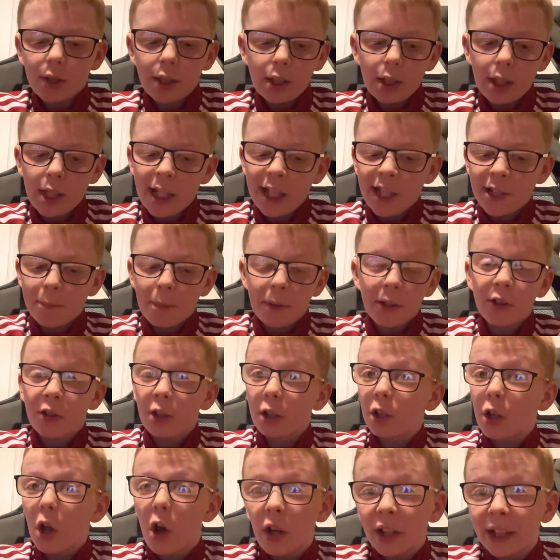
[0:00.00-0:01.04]
he's been to a
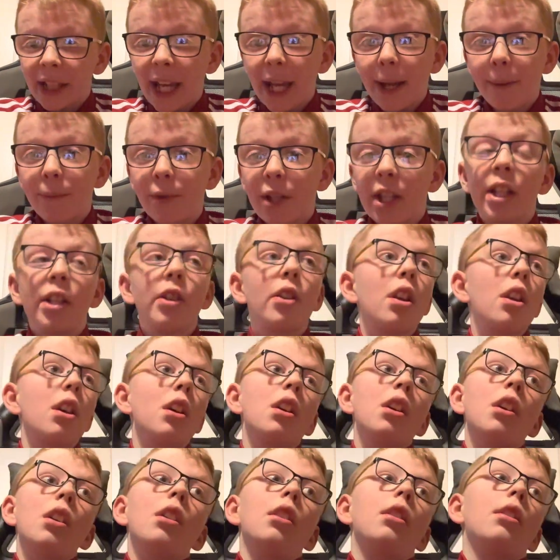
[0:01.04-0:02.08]
lot of games. He's
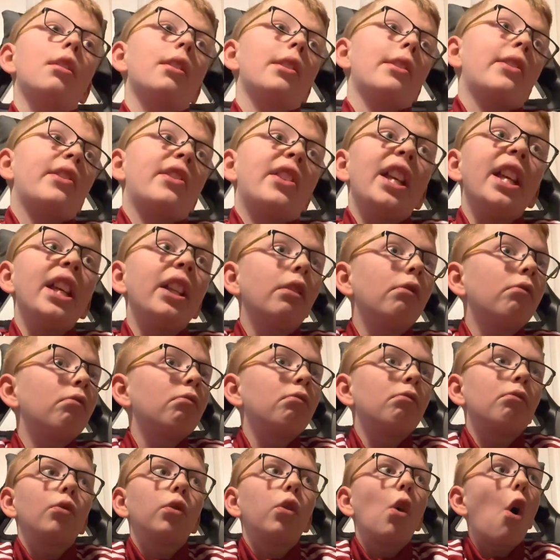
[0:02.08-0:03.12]

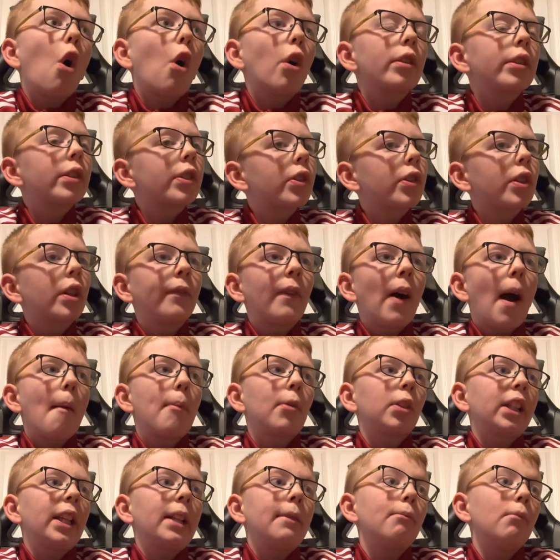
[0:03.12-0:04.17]
seen lots of
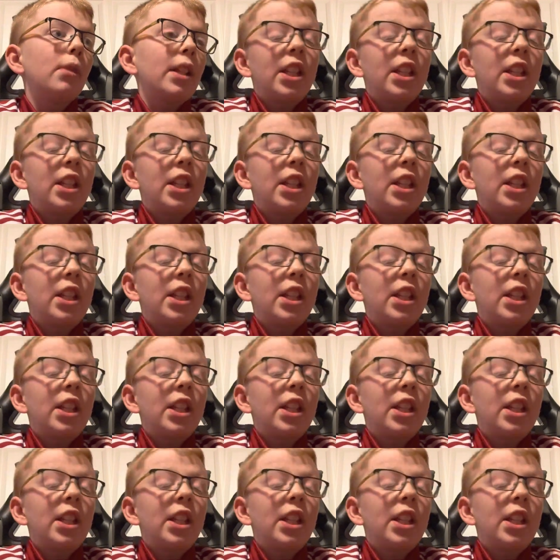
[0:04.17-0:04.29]
Aberdeen.